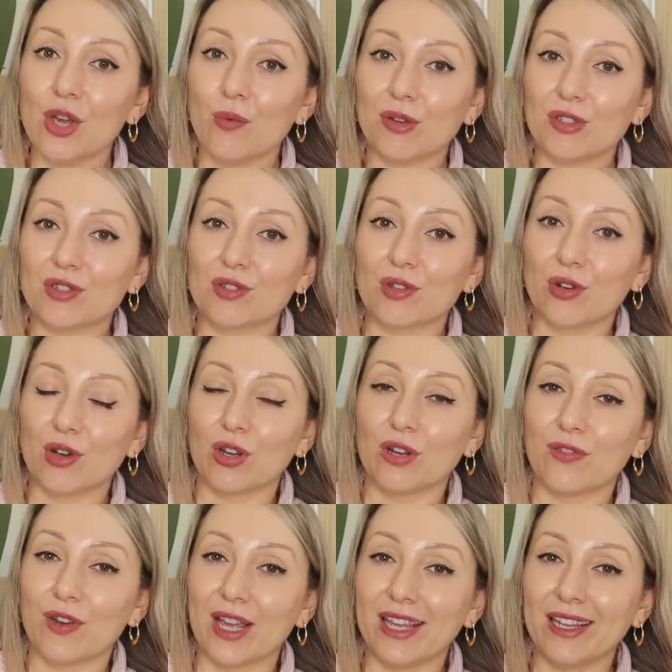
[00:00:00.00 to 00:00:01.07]
which has got kind
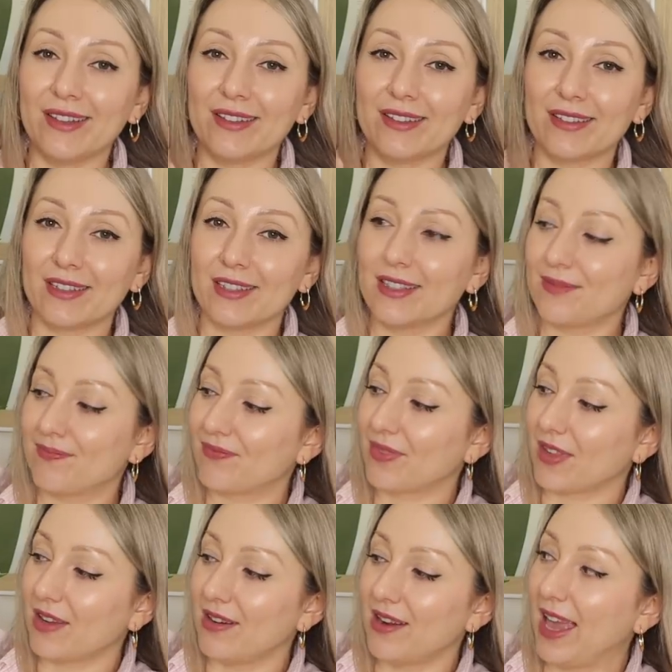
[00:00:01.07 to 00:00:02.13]
of like Easter
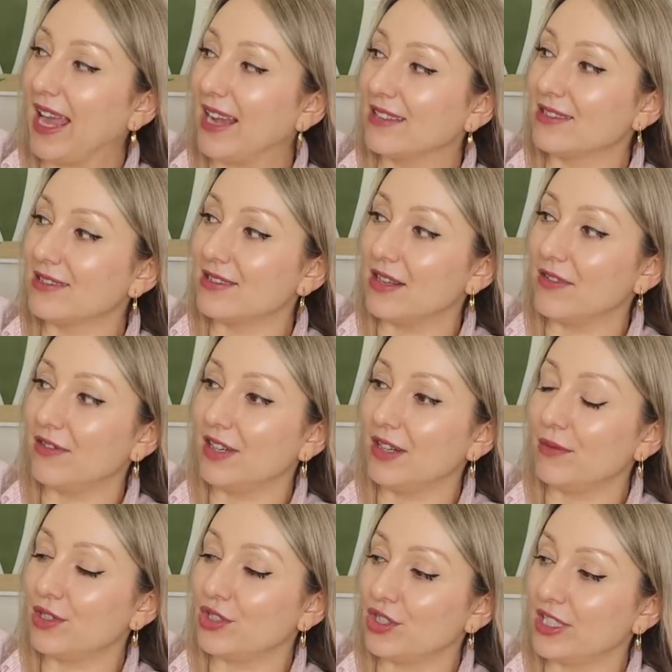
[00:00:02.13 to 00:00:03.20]
like eggs and stuff on it,
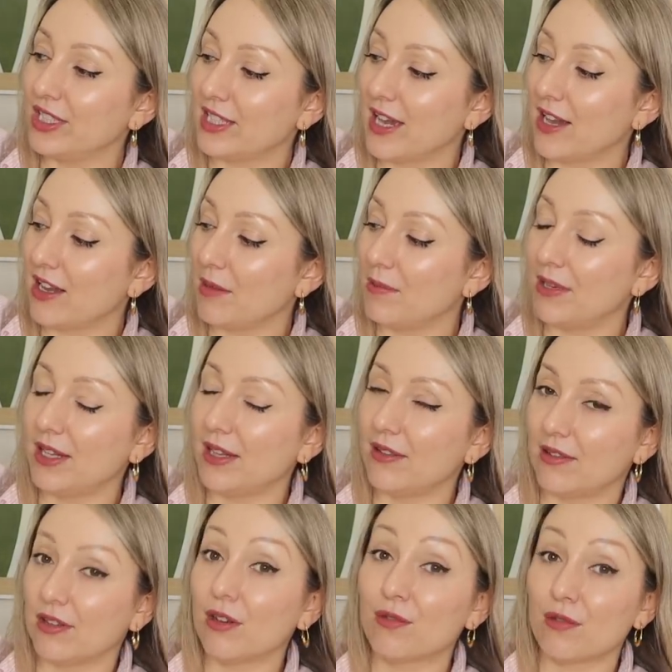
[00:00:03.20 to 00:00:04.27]
which I did get a couple of
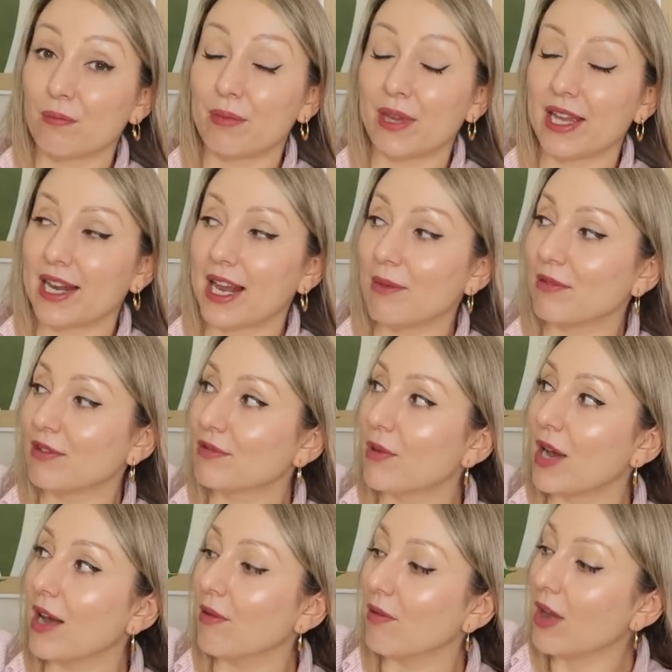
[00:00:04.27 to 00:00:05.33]
years ago from B&M as
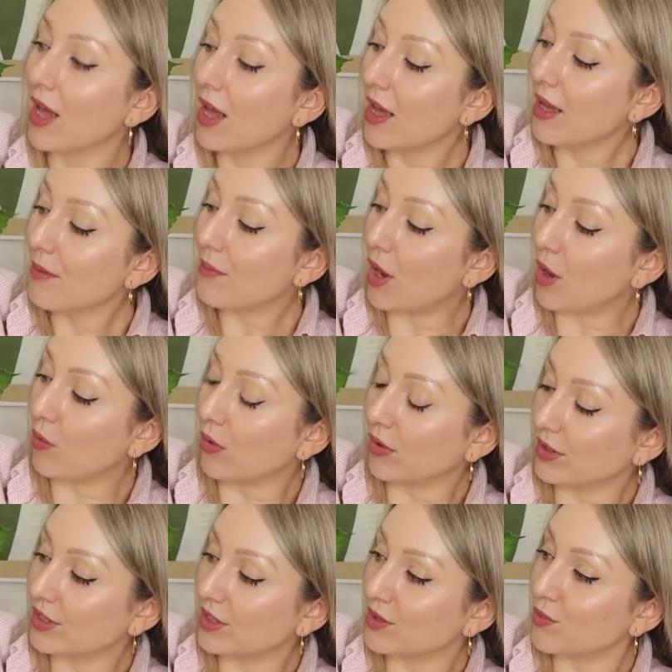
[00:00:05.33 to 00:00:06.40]
well. But I
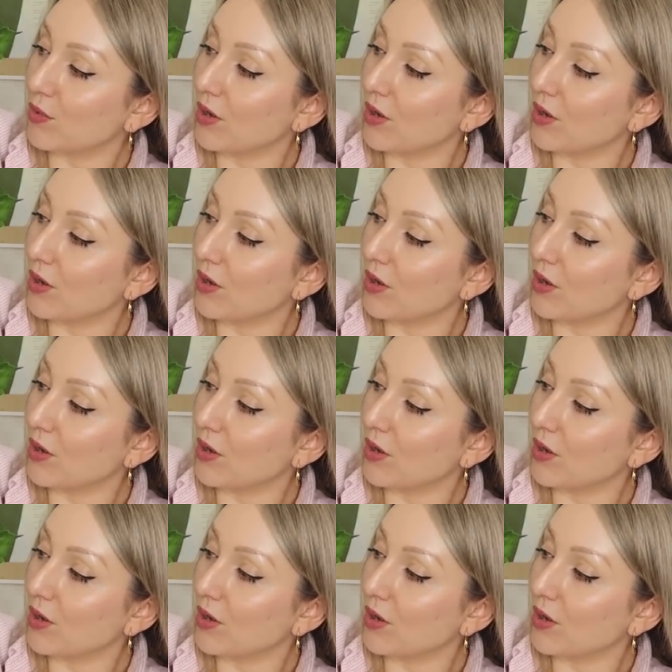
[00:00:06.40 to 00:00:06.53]
wanted